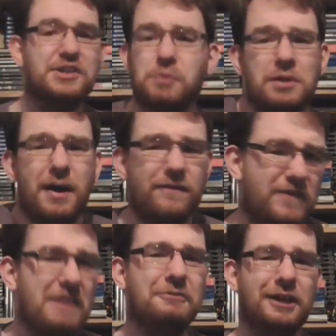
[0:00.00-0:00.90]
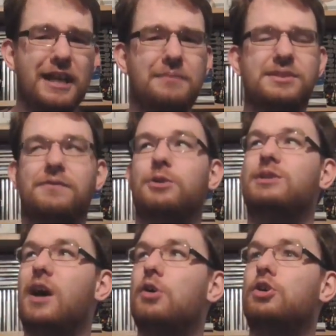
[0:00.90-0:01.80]
is one of my favourite games ever.
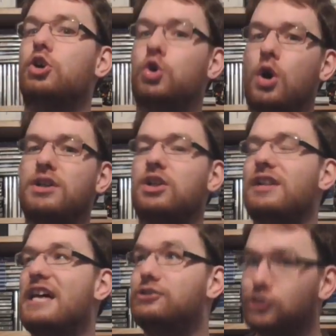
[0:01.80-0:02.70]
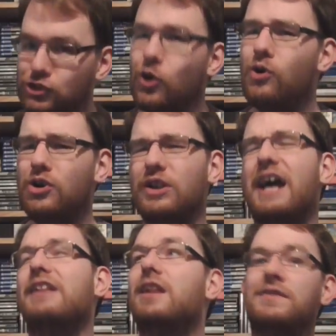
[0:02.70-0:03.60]
Dark Chronicle is so good,
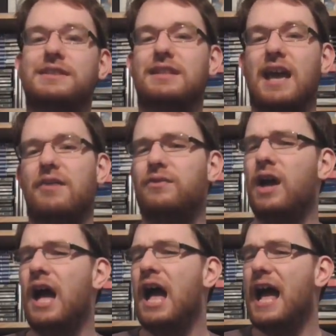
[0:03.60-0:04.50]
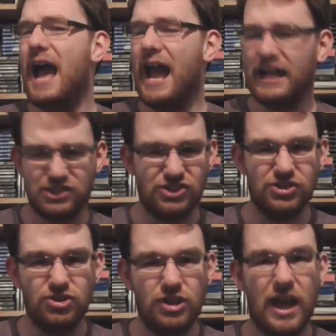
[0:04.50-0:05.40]
I love it to death.
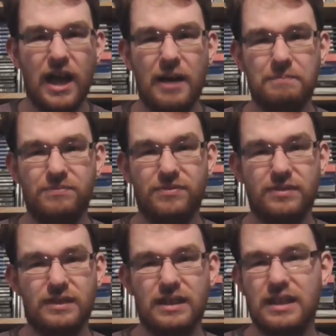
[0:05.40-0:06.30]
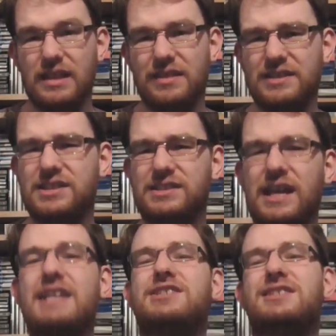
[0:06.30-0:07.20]
It's, um, this is,
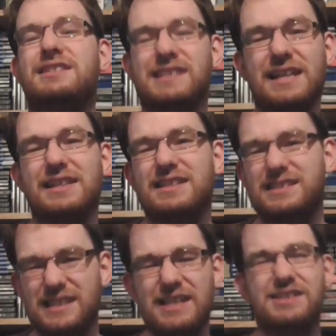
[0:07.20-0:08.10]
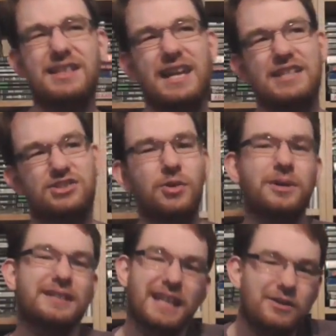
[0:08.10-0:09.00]
it's, sadly, this is actually, it's
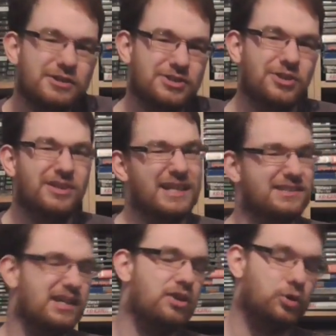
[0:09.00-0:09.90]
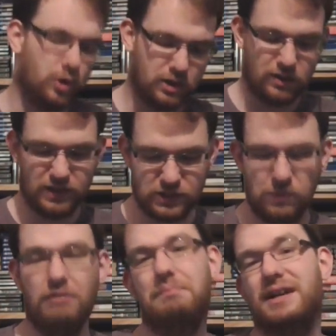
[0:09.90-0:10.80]
nowhere near as good as Dark Chronicle,
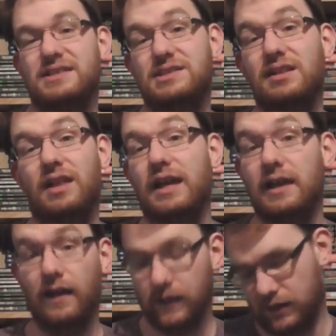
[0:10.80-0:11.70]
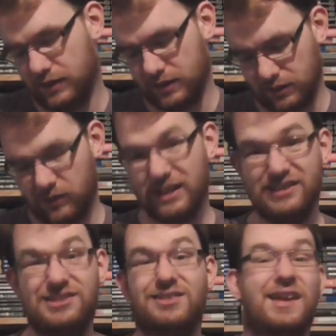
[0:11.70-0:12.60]
this one, but I still like it a lot, you know, and
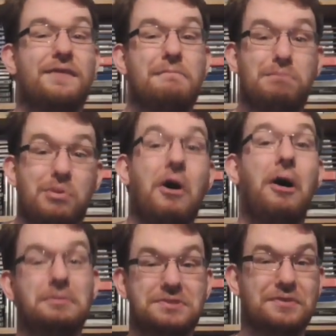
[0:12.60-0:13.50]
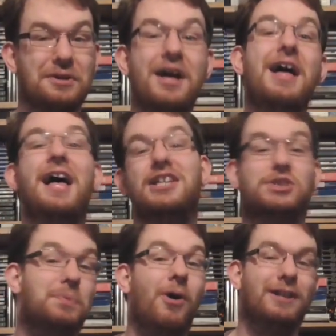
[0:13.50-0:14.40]
I still give it props for
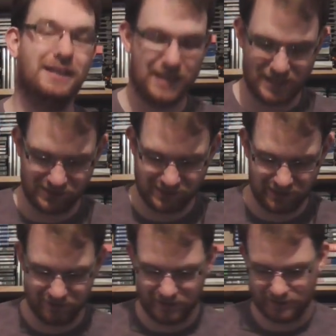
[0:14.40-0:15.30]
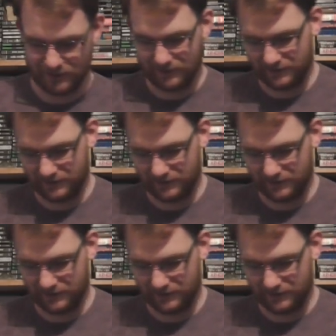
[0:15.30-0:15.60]
spawning that series,